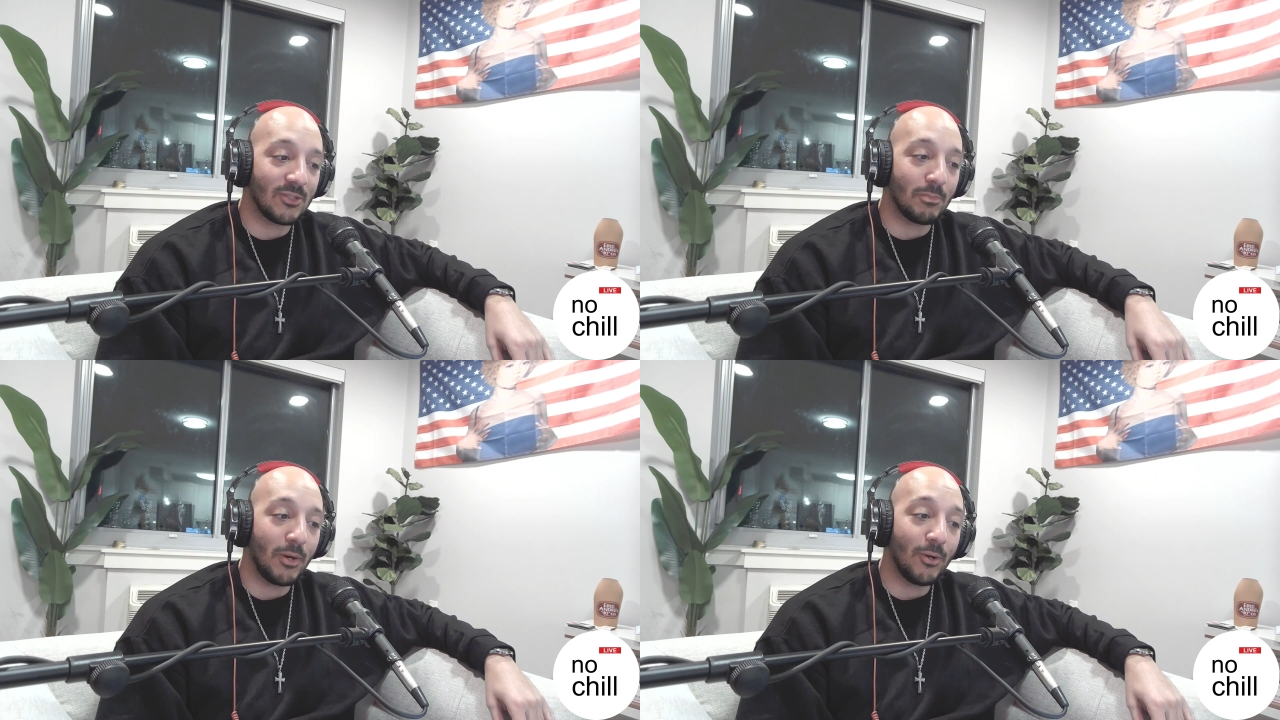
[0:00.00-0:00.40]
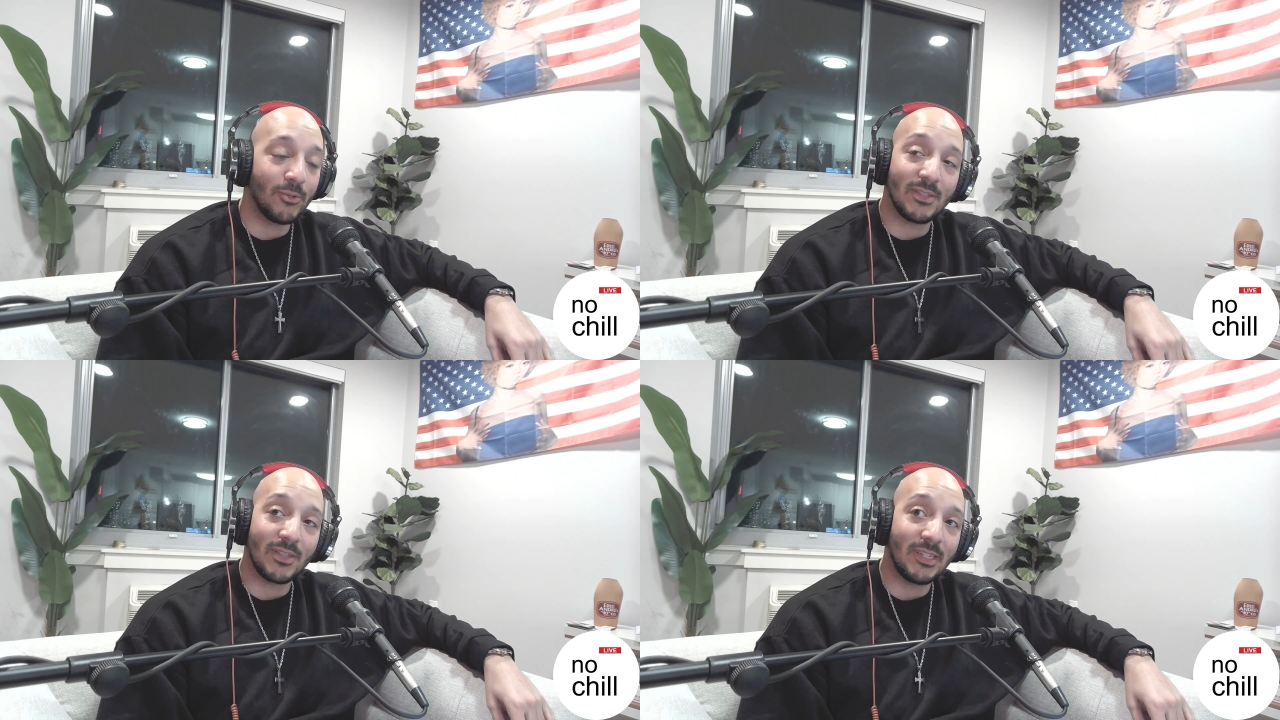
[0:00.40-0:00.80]

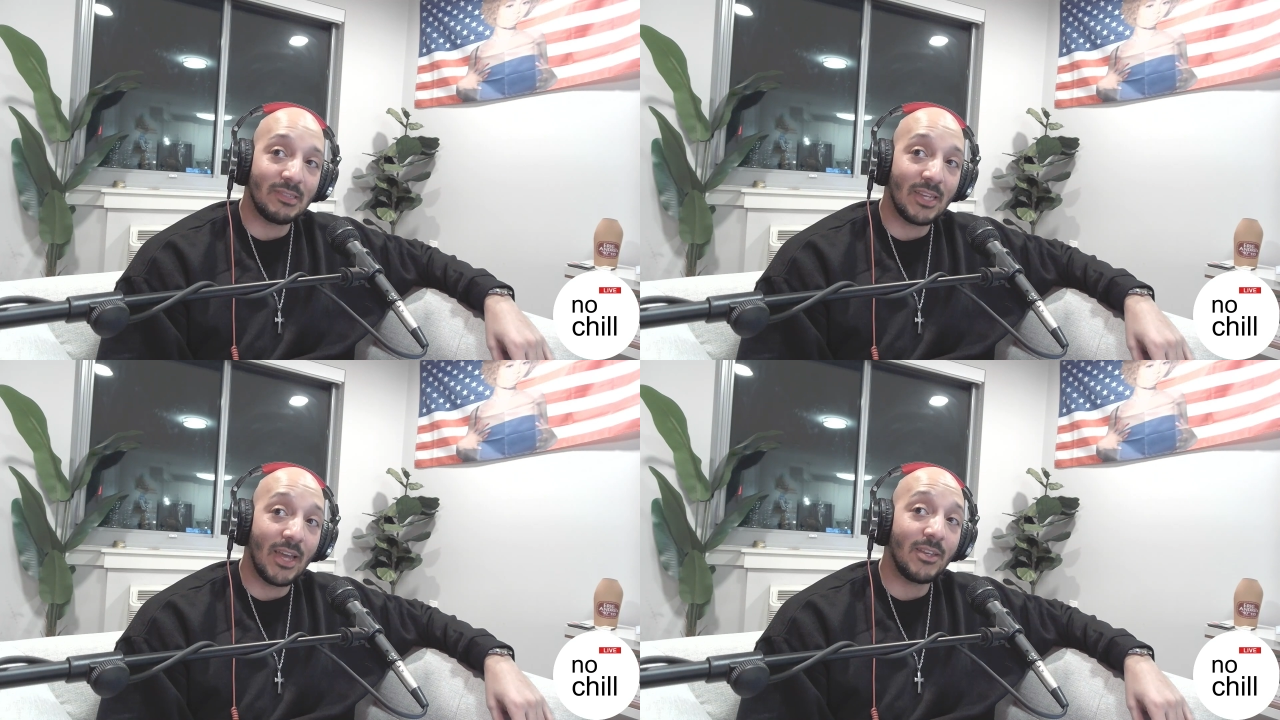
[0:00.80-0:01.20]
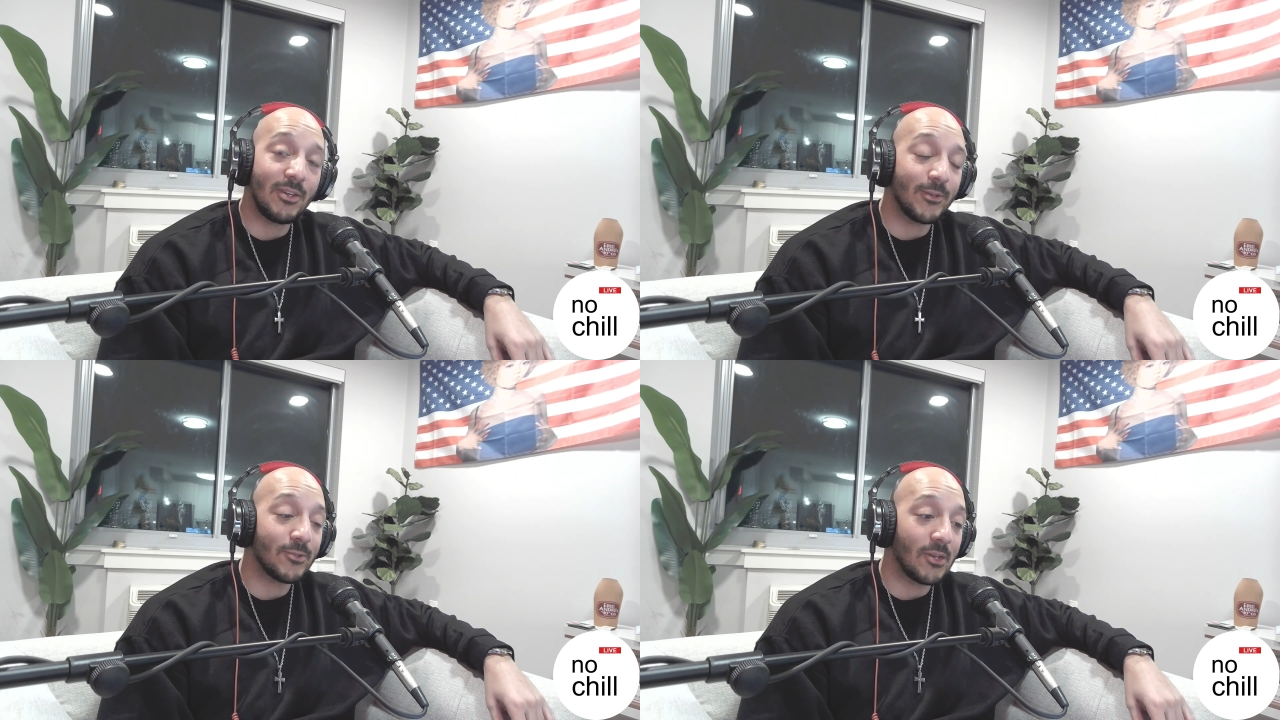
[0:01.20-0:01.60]
supposedly 10
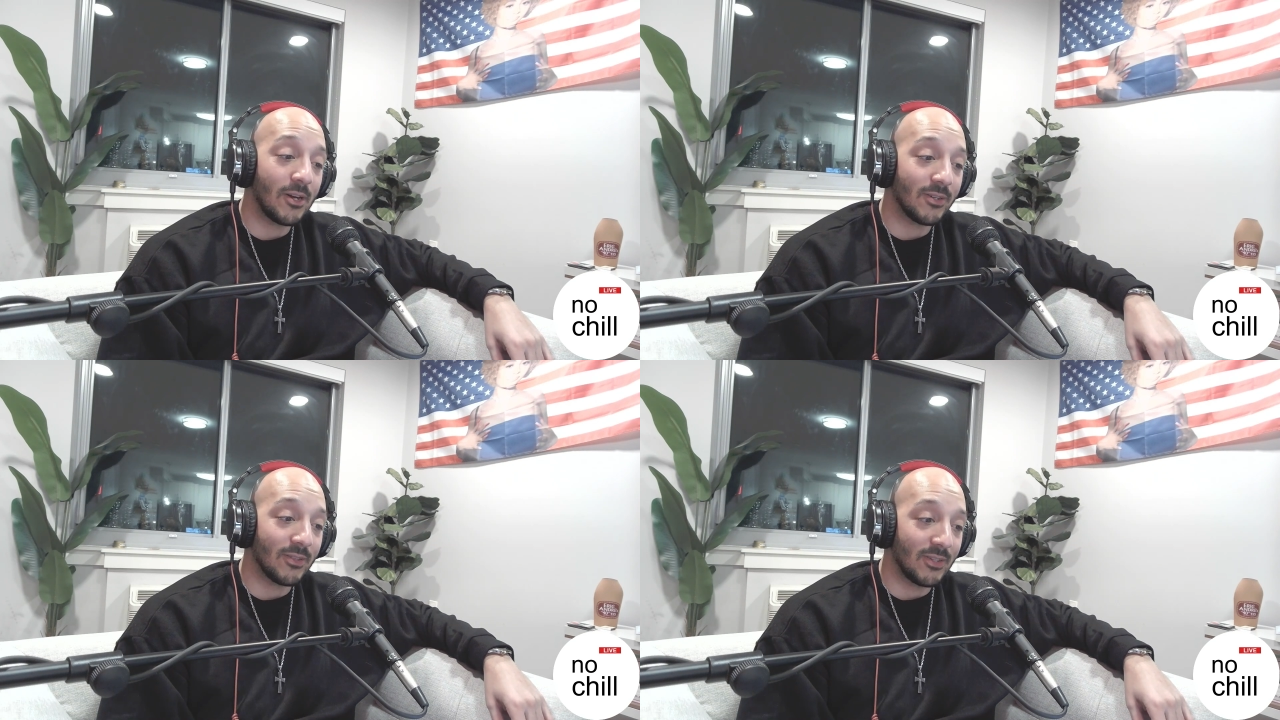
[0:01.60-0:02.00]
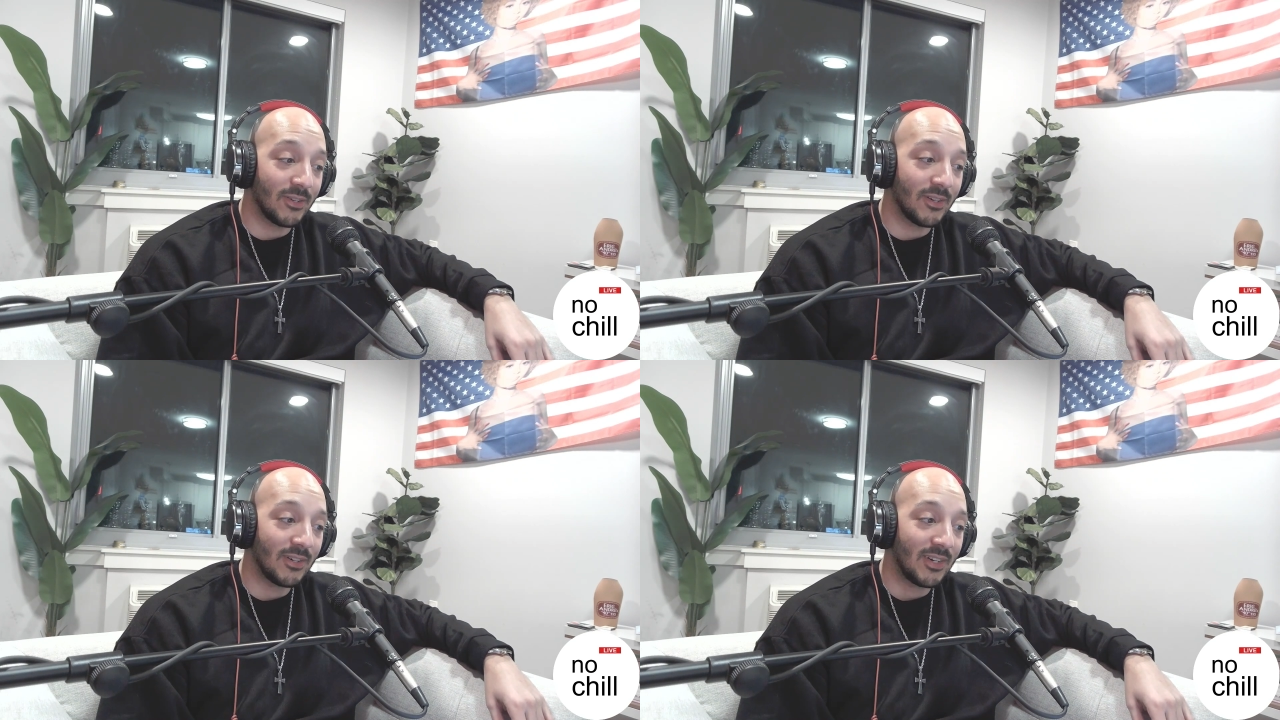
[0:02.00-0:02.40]
years younger than
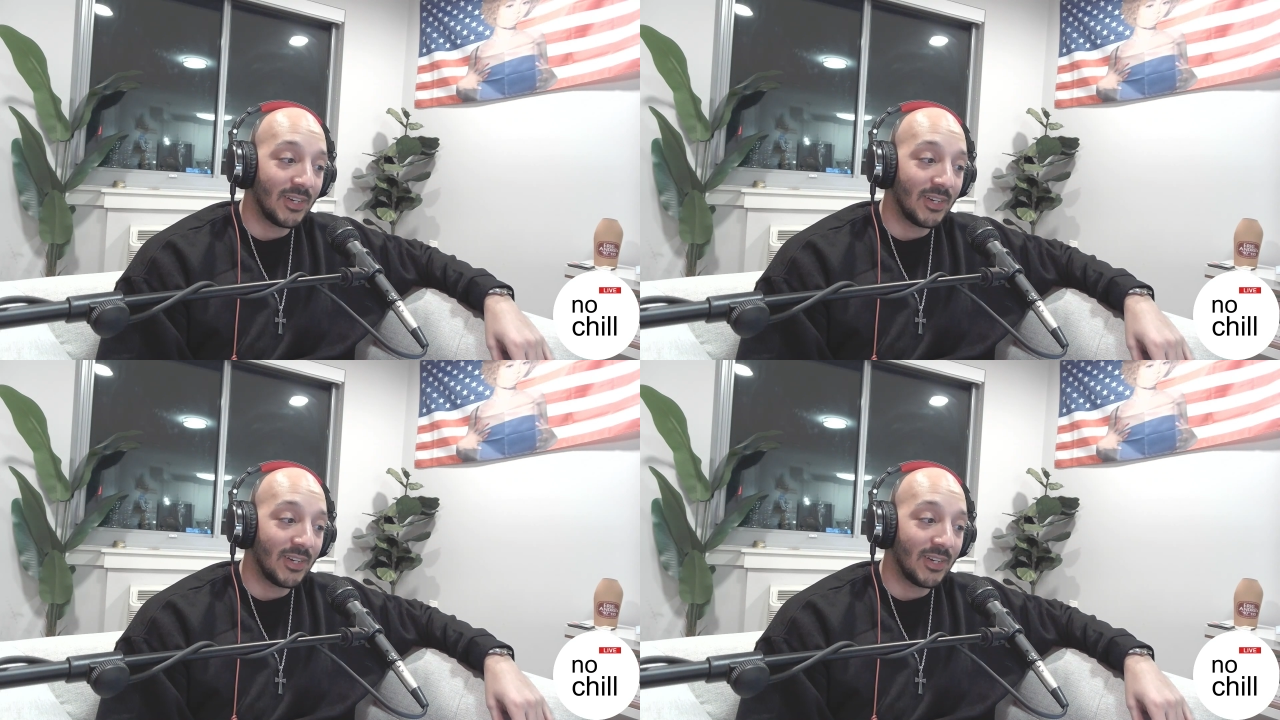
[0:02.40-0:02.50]
her.